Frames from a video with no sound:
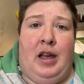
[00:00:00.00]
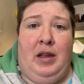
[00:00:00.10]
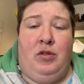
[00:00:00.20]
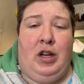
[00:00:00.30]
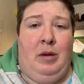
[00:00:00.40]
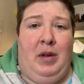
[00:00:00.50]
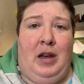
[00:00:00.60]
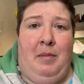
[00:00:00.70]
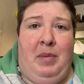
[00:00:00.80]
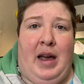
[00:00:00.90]
We try to be
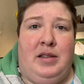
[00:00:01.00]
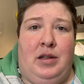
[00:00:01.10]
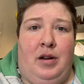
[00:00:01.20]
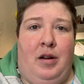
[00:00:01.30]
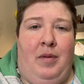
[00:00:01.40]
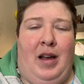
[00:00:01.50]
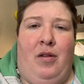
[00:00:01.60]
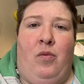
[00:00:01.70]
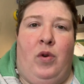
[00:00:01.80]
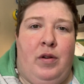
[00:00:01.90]
an ambassador of
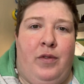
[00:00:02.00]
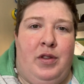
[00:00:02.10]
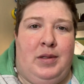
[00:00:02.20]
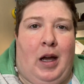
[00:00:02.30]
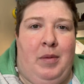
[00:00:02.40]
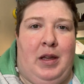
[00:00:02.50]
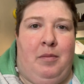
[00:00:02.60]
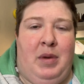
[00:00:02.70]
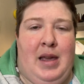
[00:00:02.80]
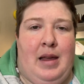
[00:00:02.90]
how wonderful this hobby
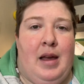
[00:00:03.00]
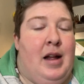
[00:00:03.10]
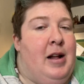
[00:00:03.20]
can be.